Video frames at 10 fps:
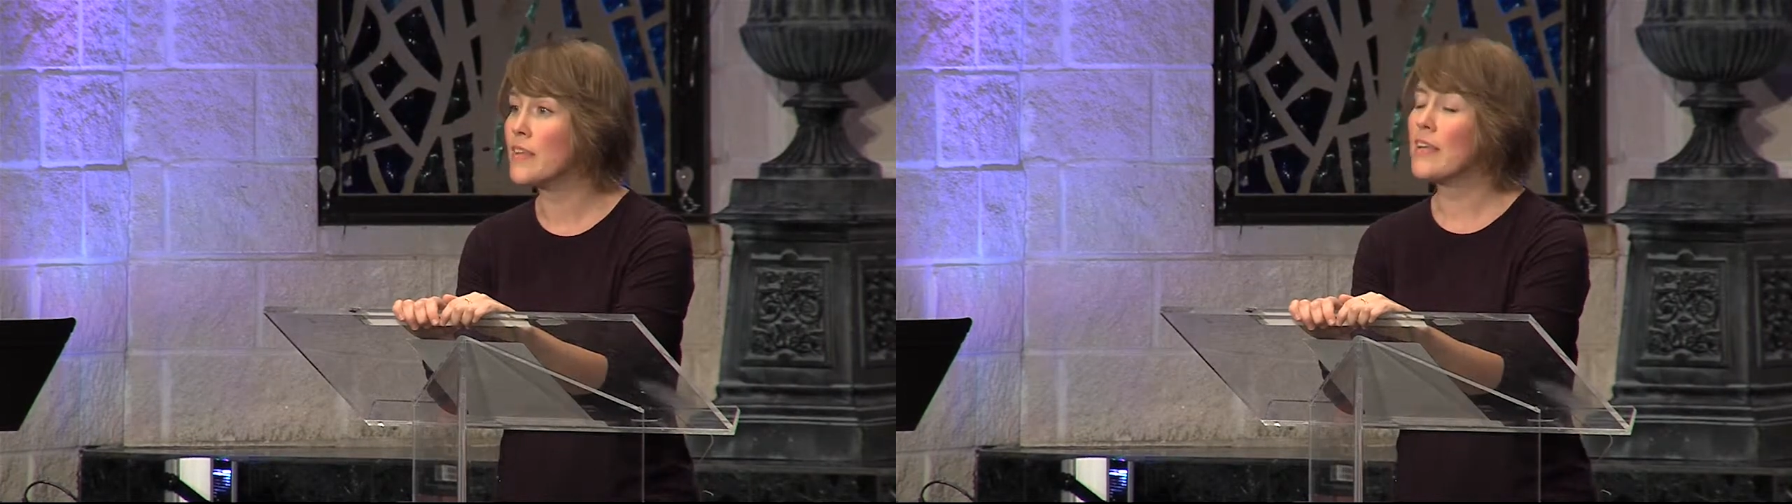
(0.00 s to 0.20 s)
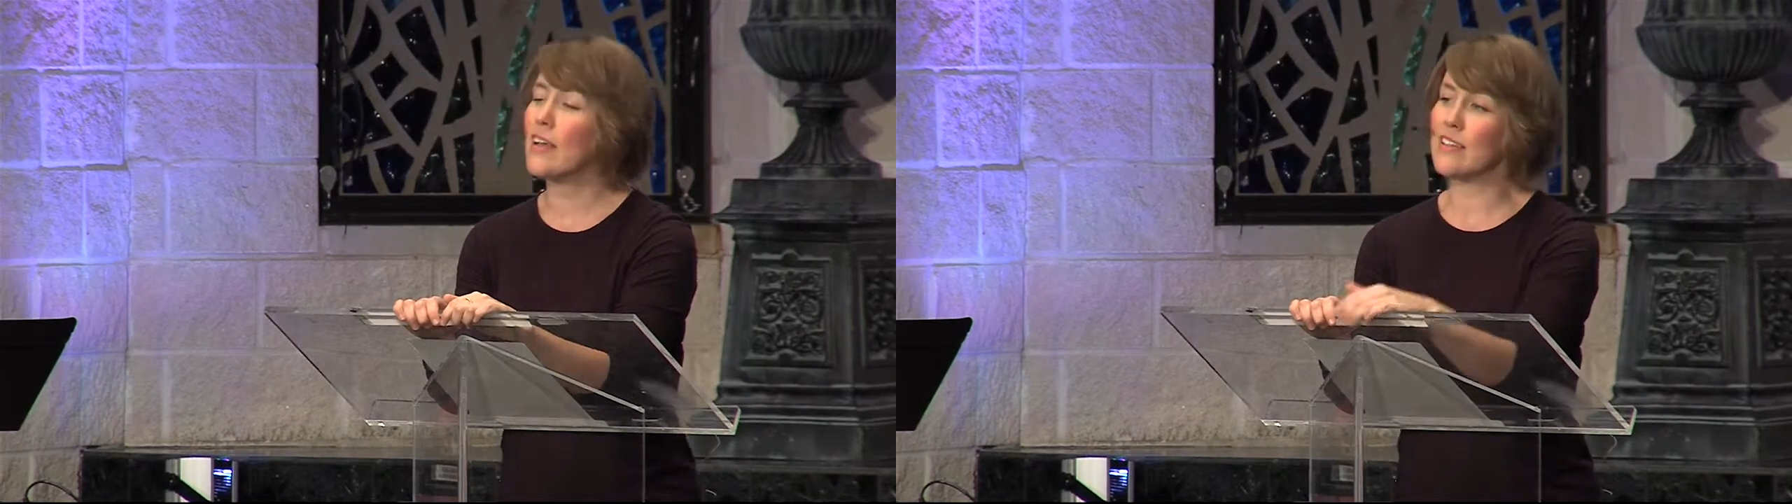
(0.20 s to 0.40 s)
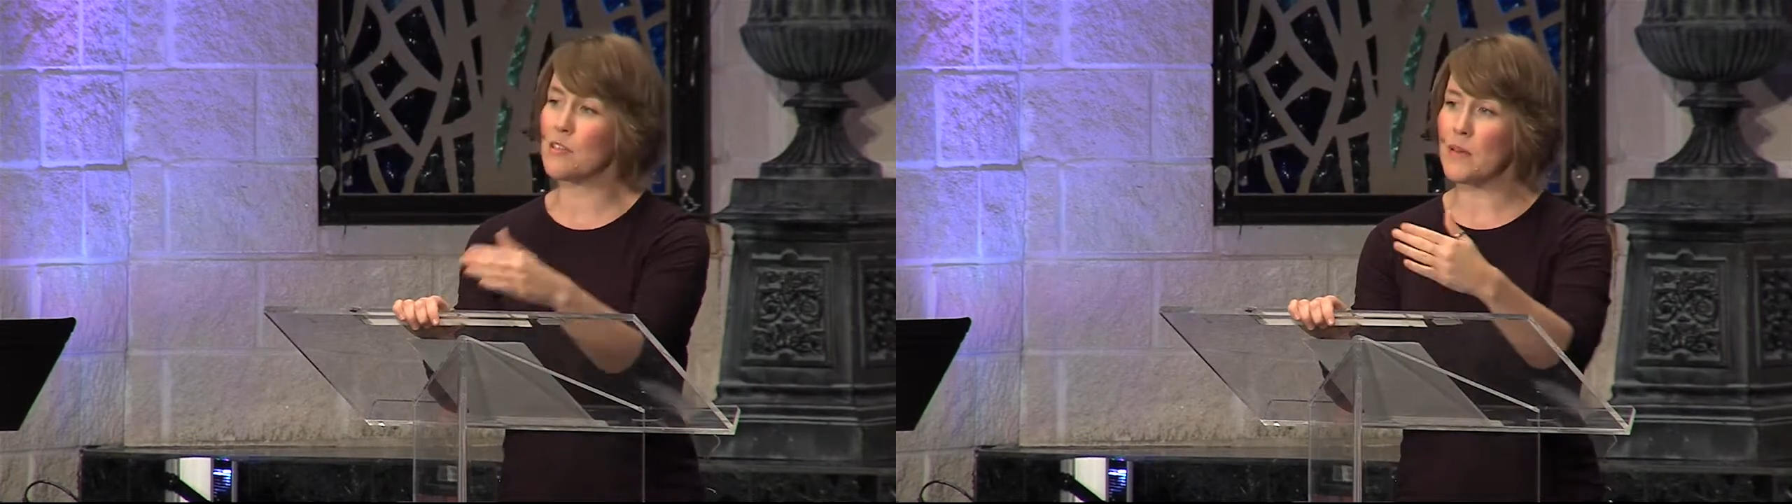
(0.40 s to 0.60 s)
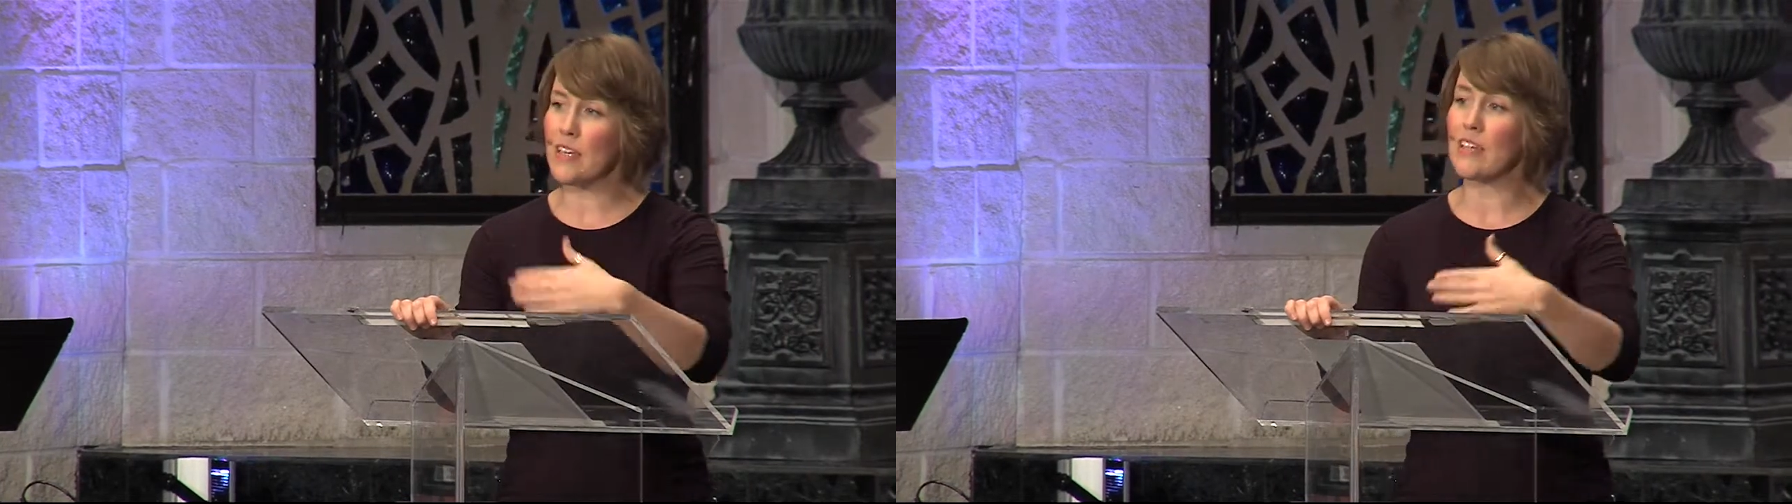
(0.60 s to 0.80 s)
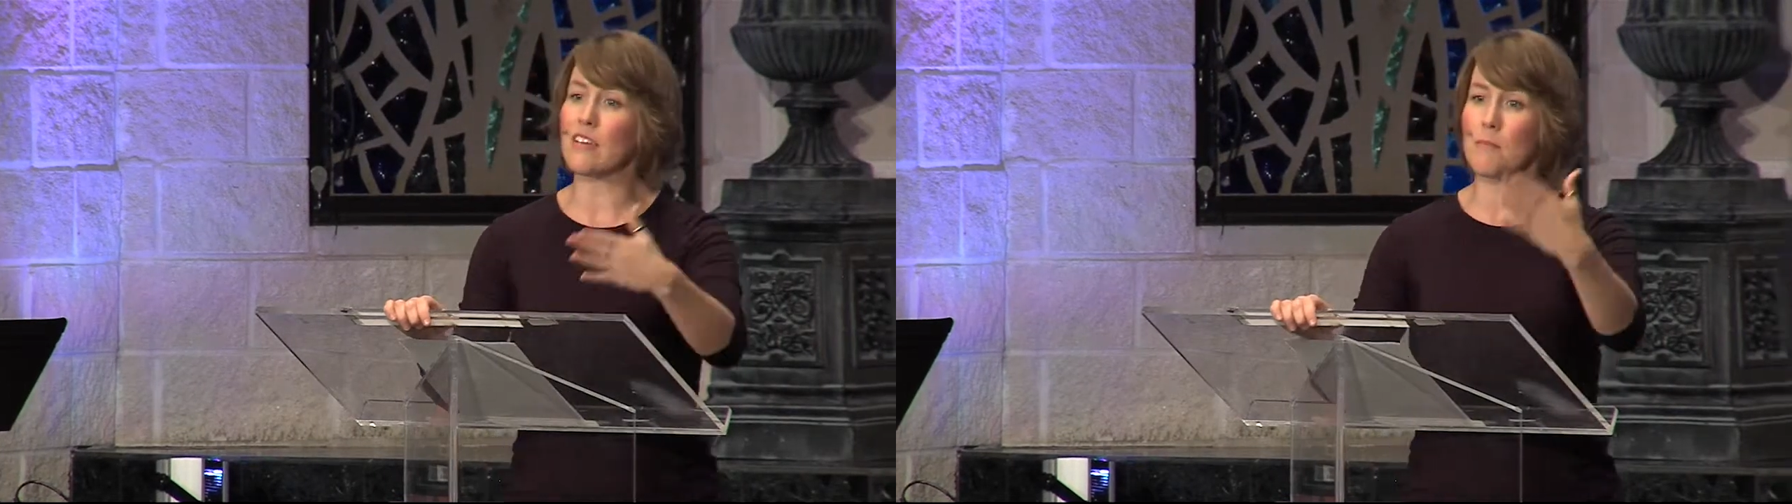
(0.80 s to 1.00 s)
and speak
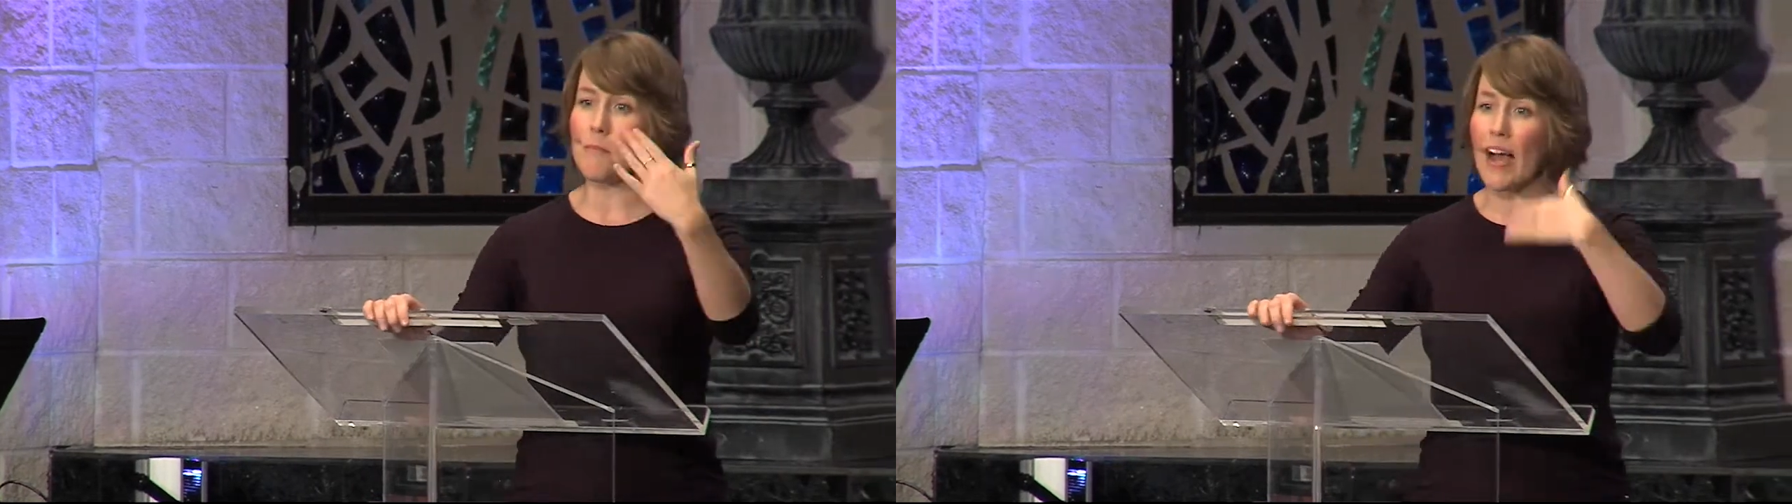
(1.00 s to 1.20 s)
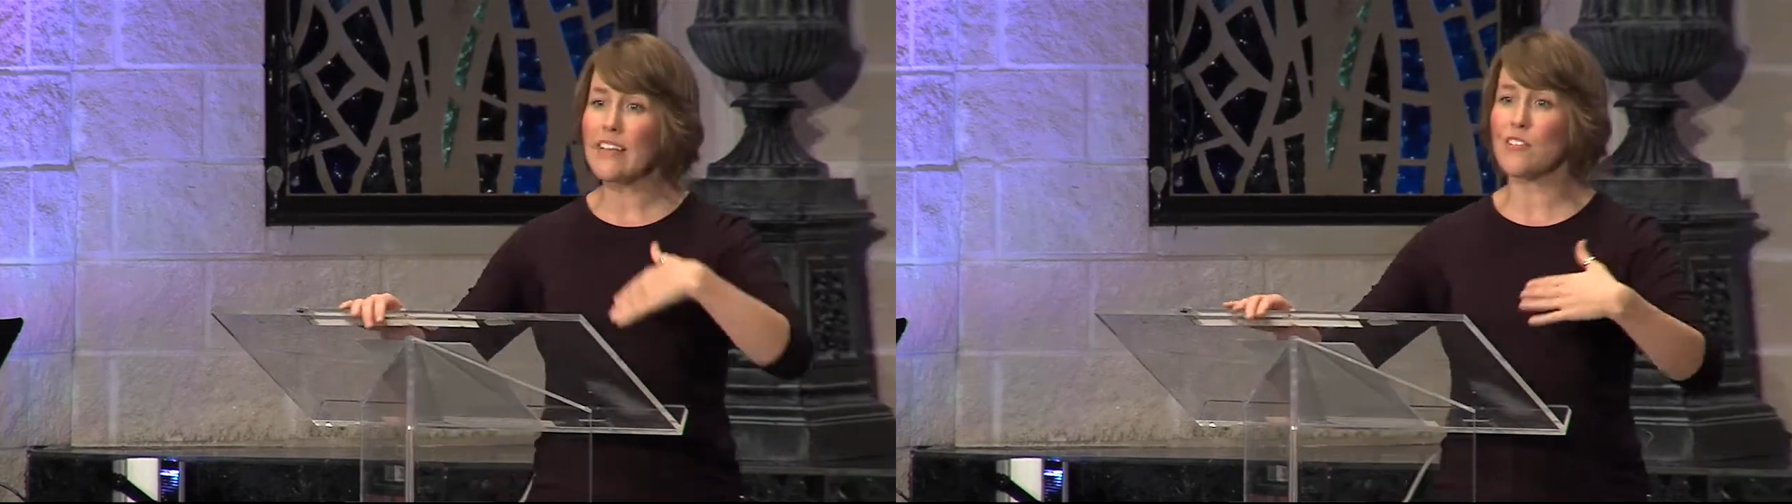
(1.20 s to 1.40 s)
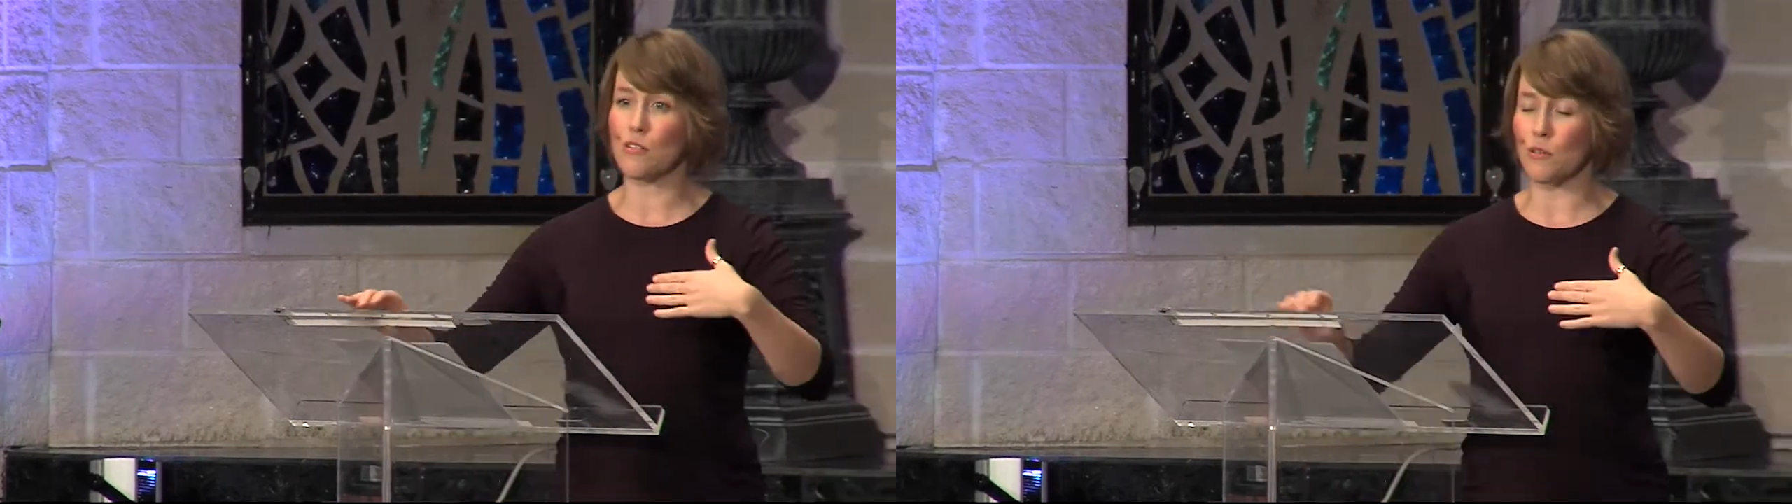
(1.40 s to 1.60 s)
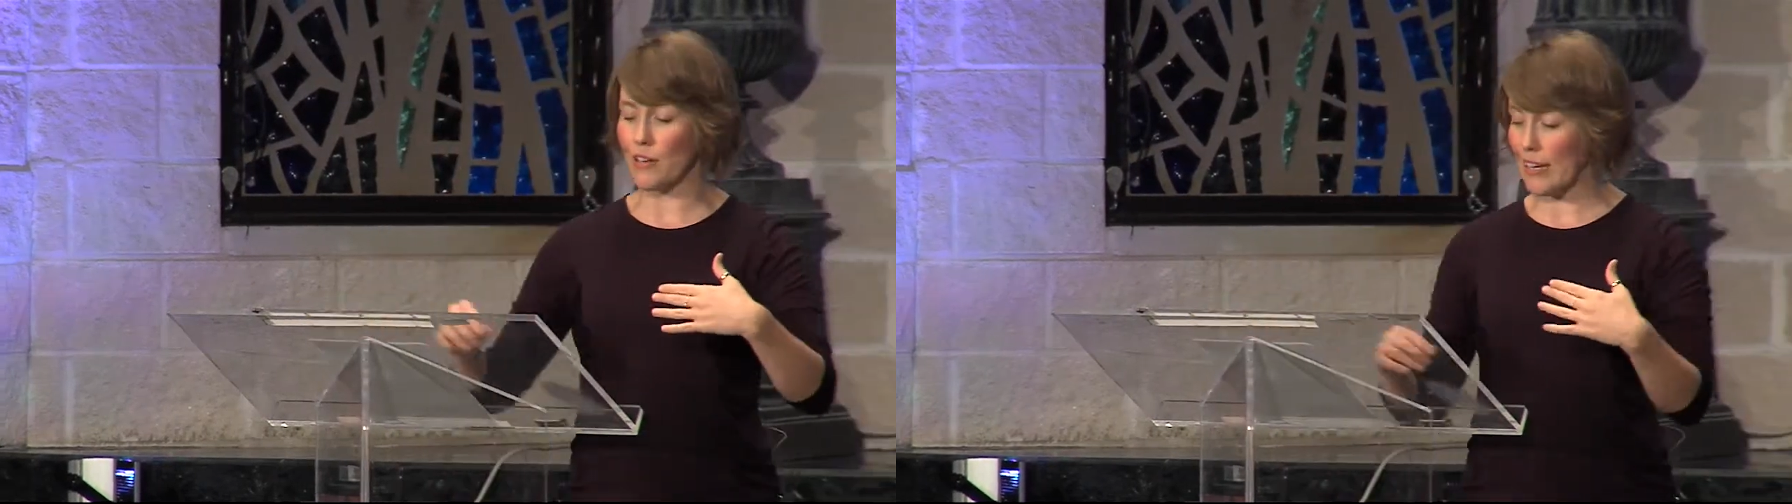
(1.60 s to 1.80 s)
into my story.